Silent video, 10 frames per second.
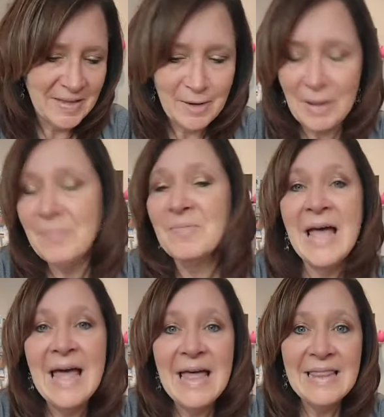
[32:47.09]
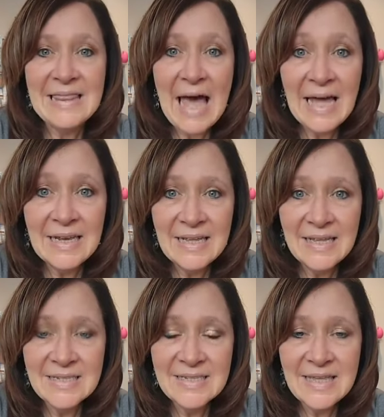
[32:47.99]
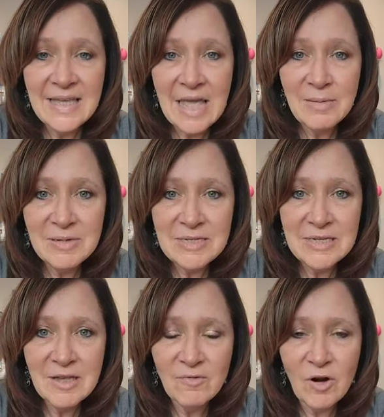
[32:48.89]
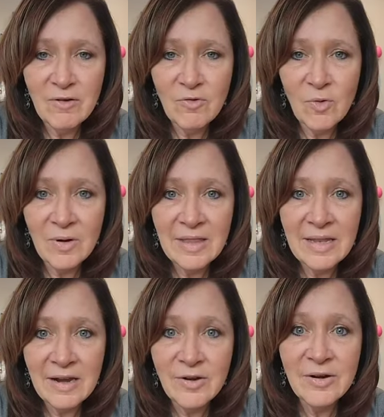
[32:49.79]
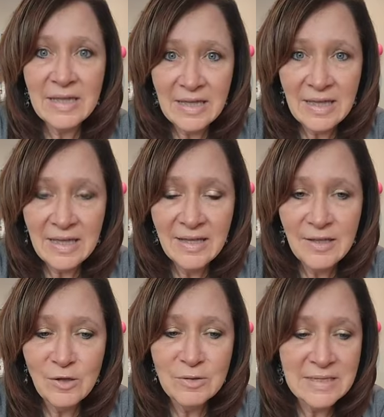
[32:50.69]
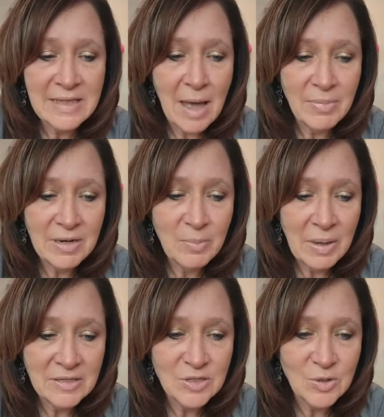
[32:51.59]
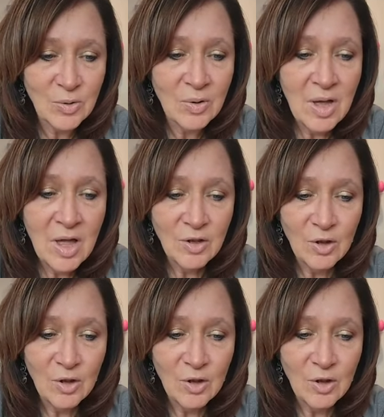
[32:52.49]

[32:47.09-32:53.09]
Anyway, that is the ABCs of art for the letter E using the Ebony pencil.